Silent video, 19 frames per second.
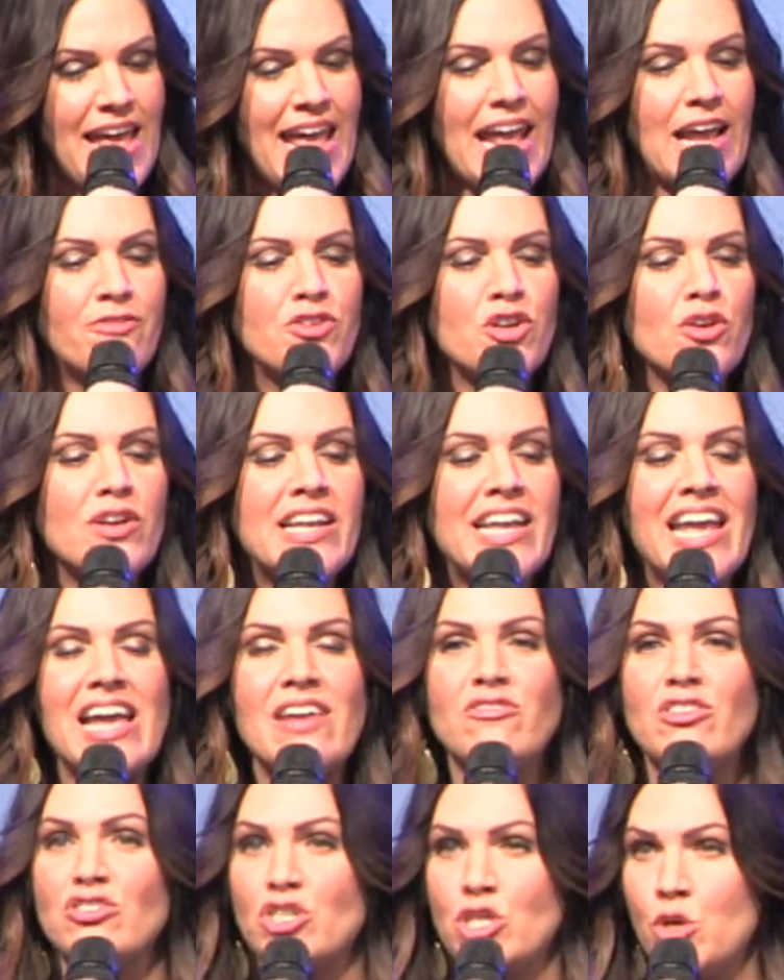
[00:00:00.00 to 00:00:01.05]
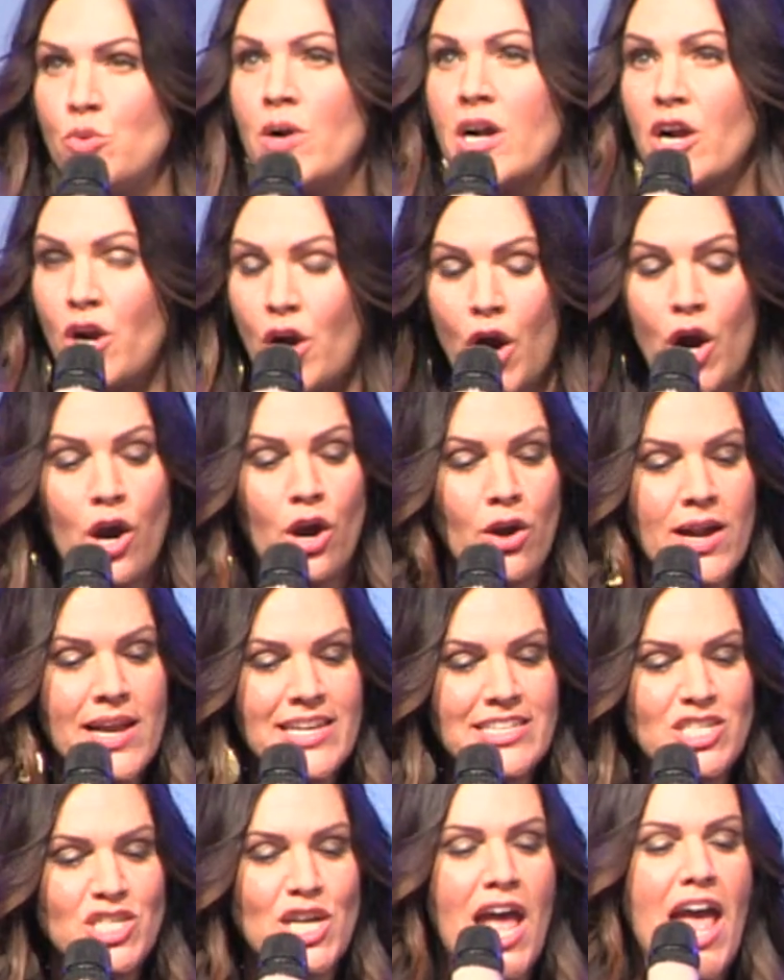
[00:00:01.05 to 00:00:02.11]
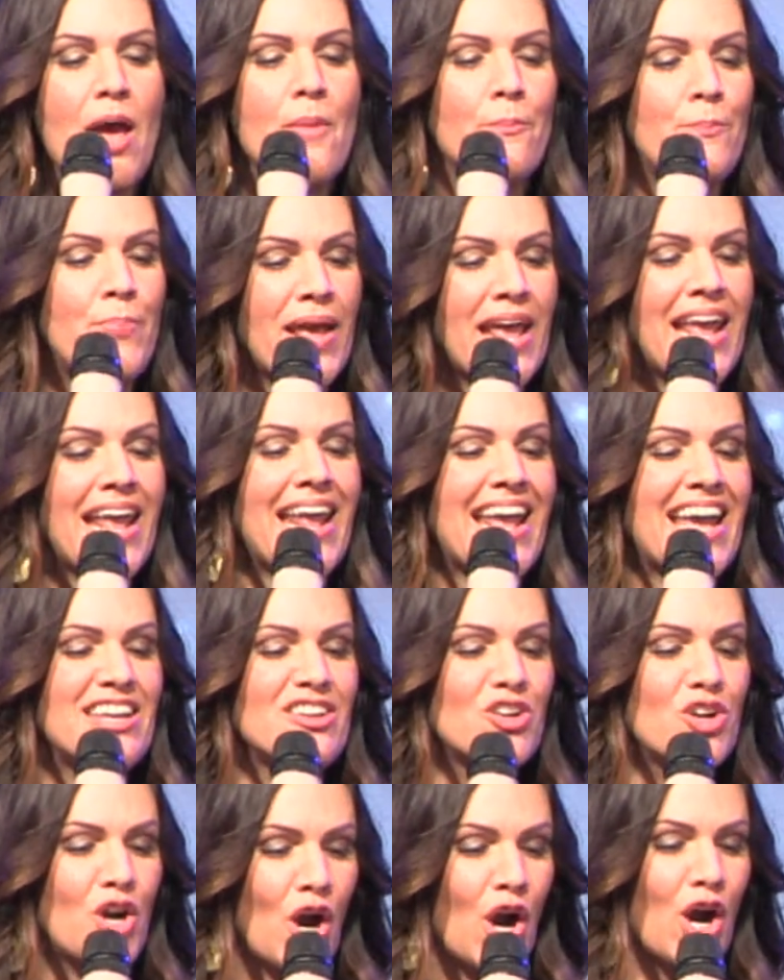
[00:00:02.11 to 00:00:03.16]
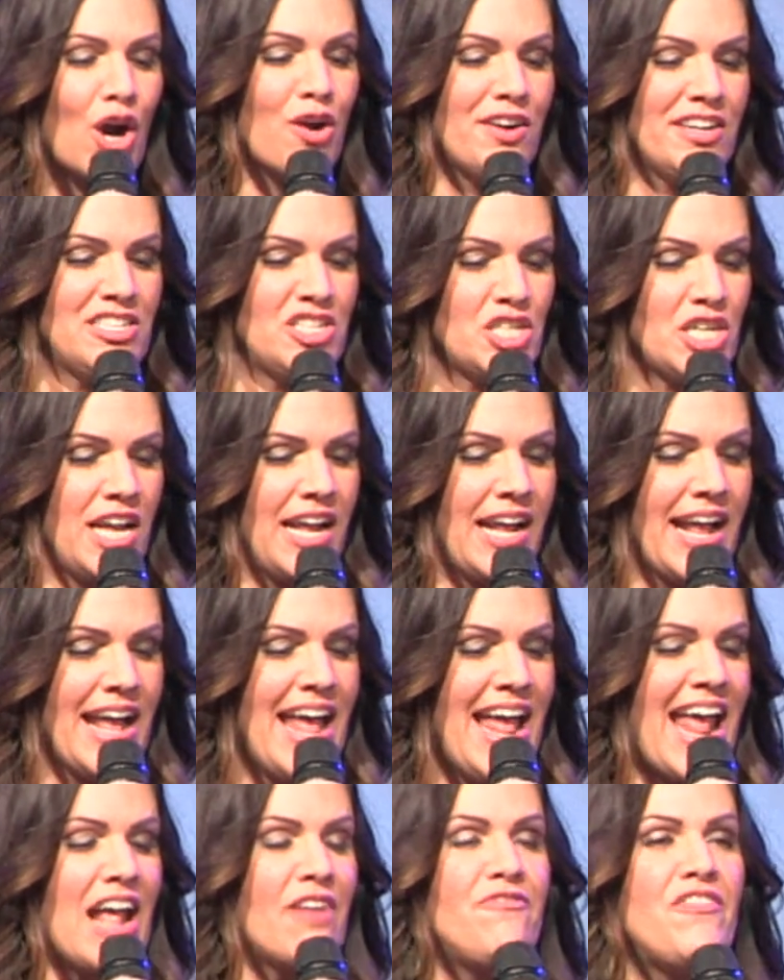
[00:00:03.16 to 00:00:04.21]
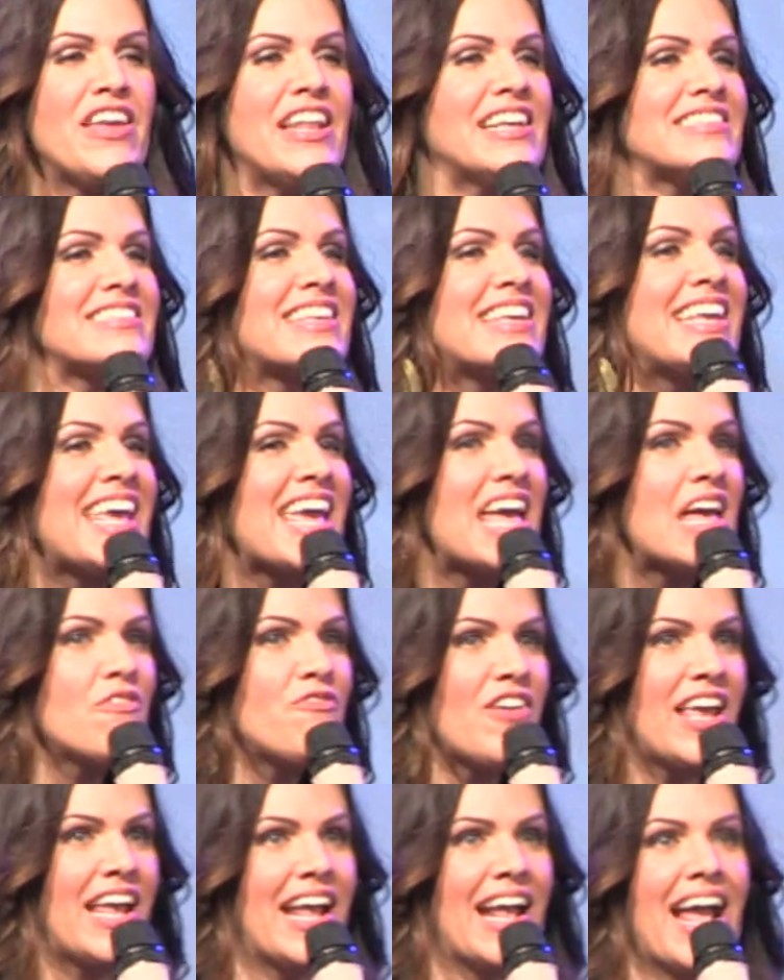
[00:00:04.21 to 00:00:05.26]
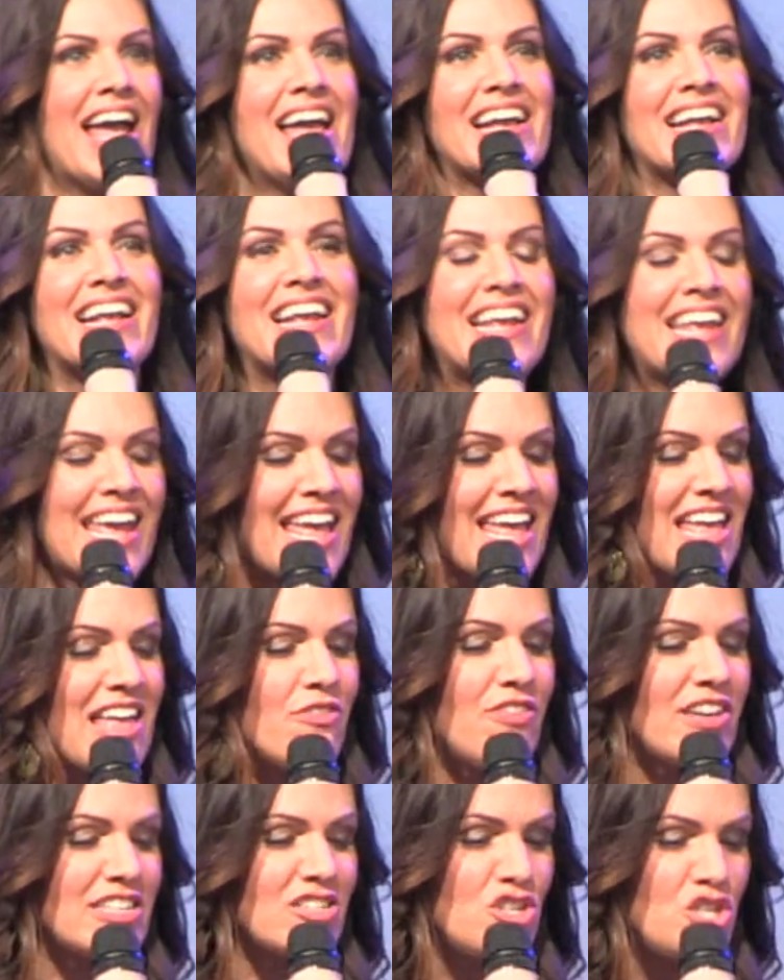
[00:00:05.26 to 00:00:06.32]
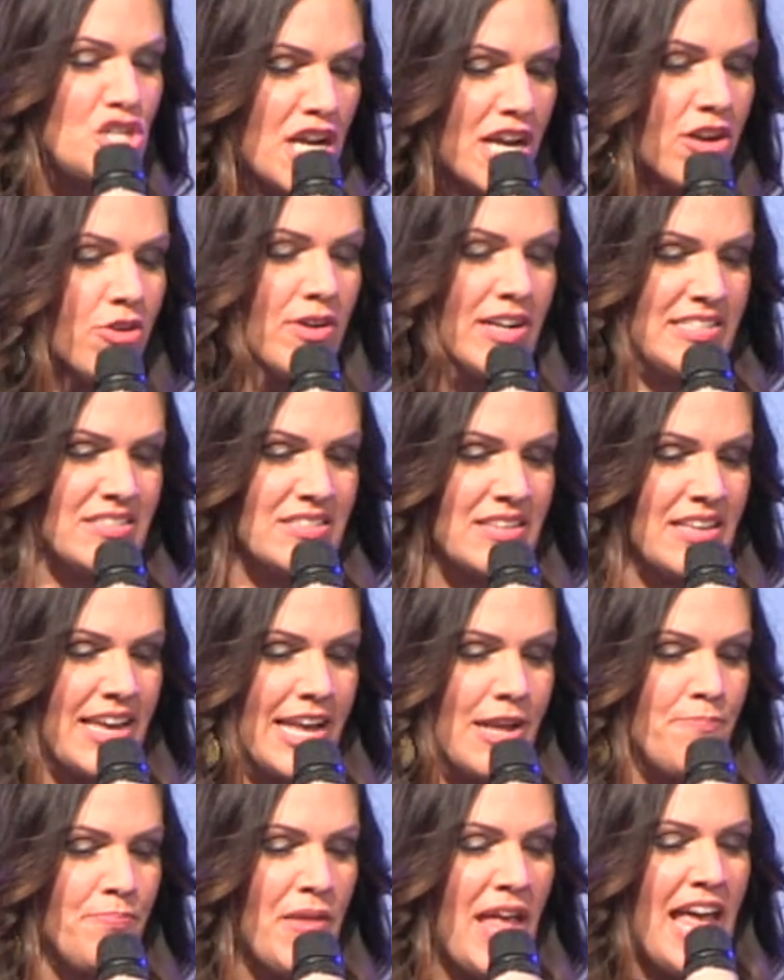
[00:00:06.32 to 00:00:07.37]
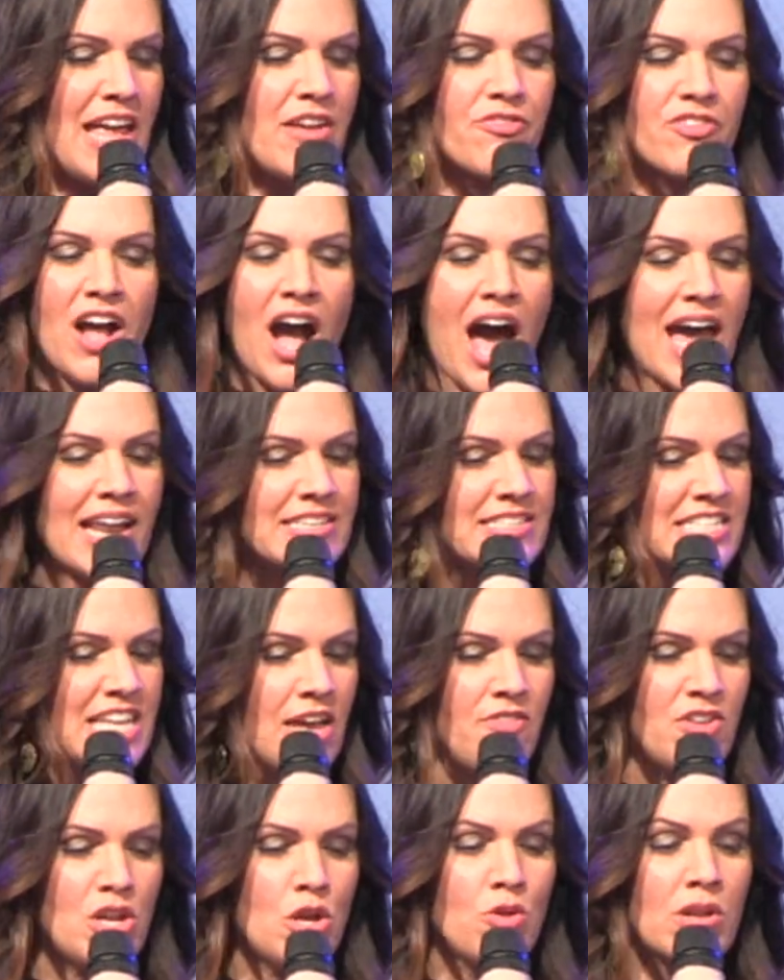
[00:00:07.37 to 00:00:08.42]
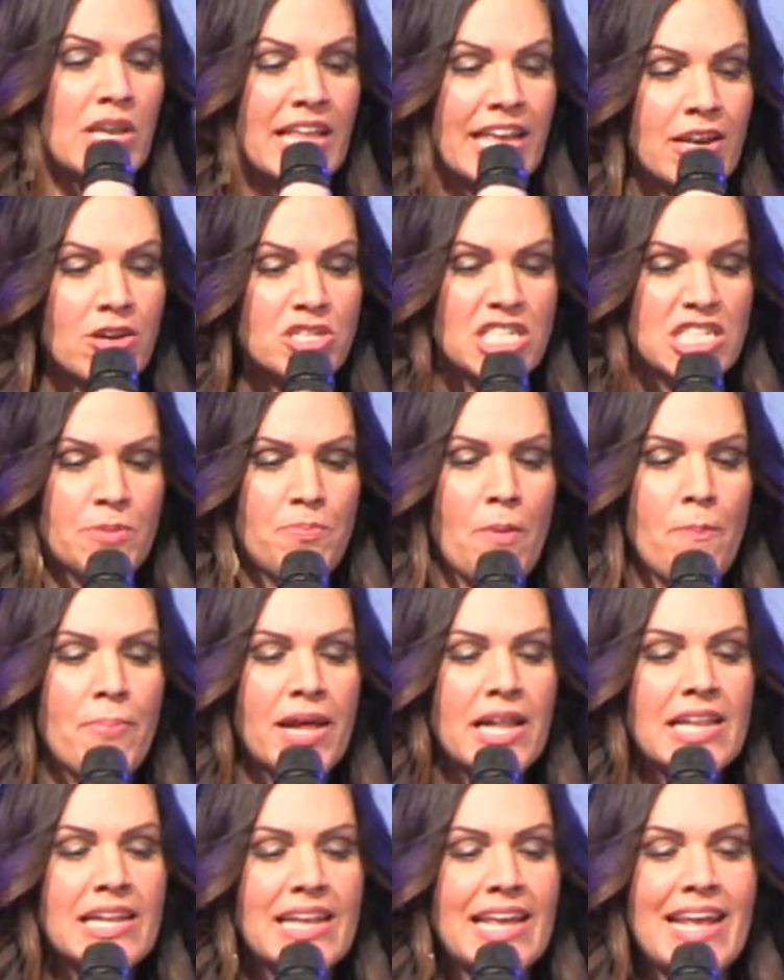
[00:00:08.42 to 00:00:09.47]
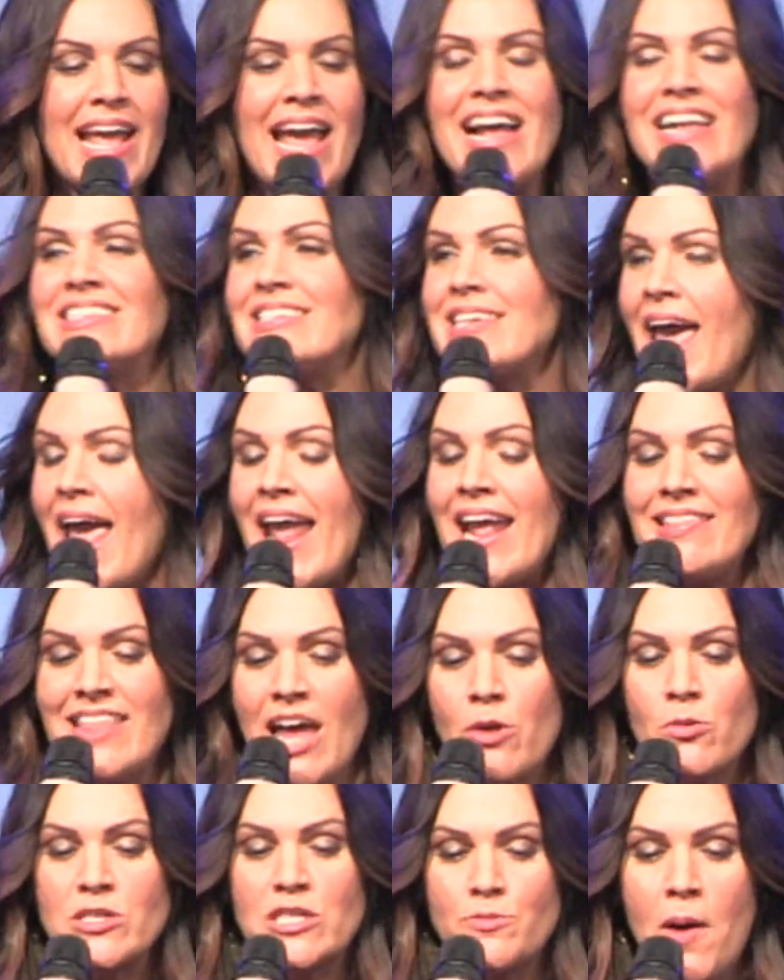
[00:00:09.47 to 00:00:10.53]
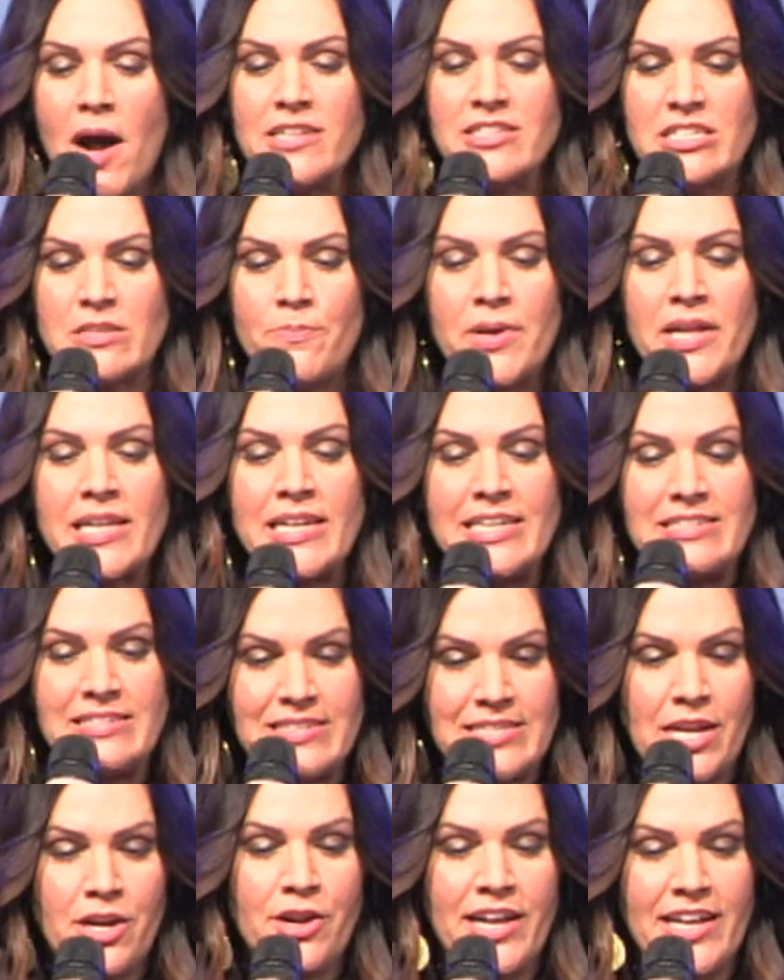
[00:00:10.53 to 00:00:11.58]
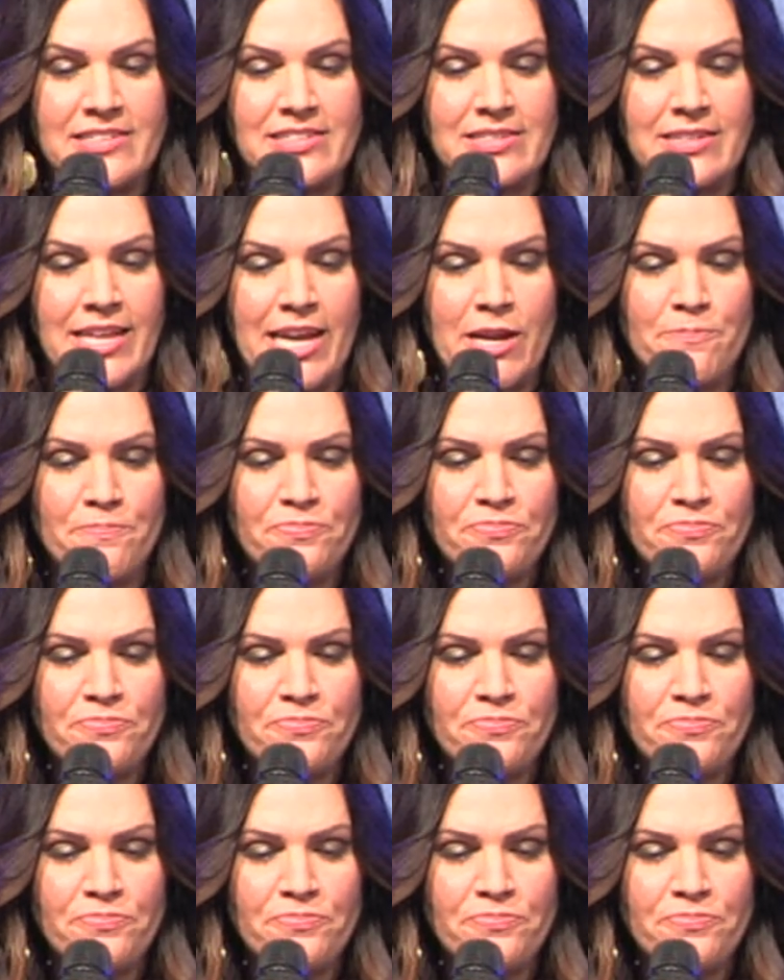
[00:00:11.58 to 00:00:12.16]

If your gift is to encourage, be encouraging. If it is giving, give generously. If God has given you leadership ability, take that responsibility seriously.